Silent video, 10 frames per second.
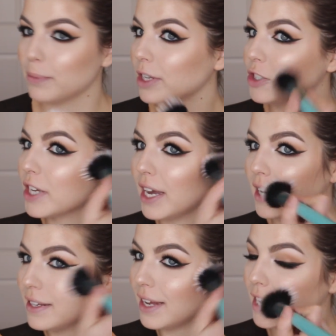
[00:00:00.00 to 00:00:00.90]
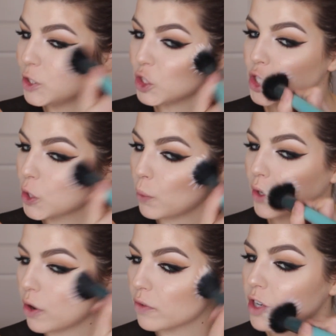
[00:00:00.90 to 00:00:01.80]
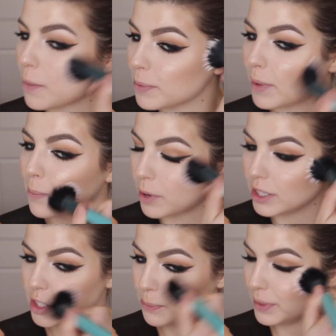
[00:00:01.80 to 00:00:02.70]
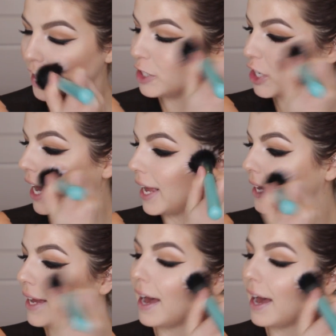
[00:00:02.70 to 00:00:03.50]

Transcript: brush again and just going over top of my bronzer, blush, and